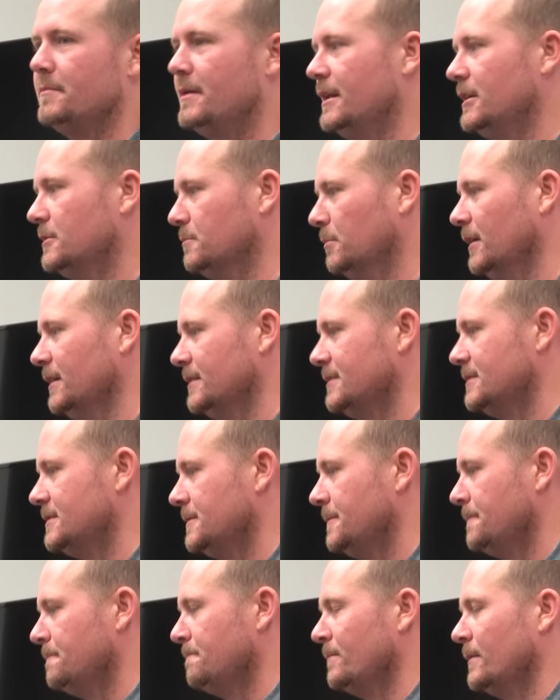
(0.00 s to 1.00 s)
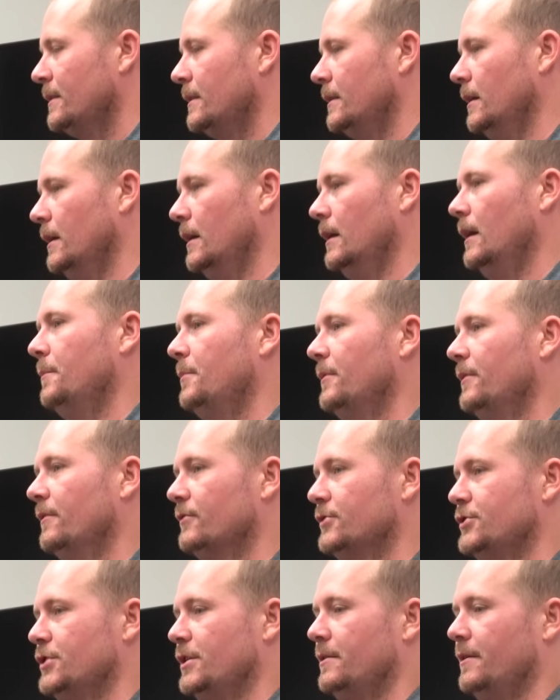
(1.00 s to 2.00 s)
mini splits uh, up in the
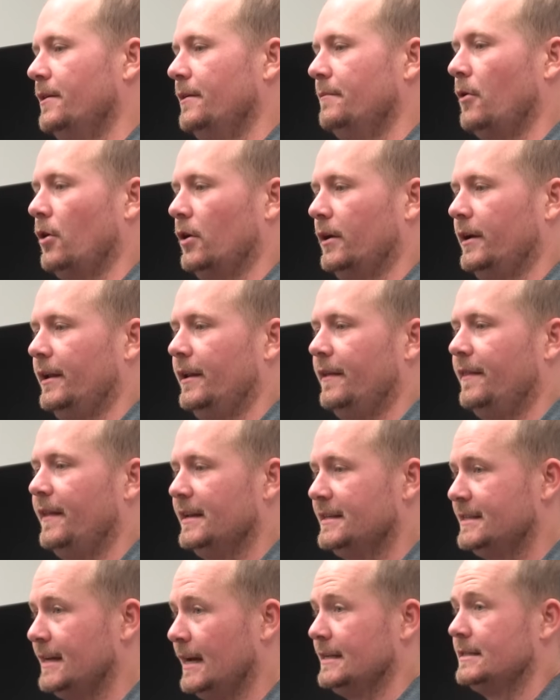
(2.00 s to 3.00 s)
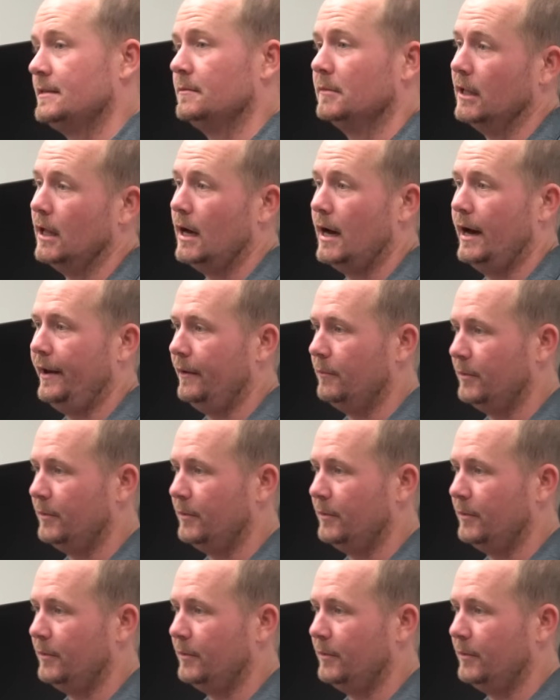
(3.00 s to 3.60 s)
Virginia market, and they test them a lot.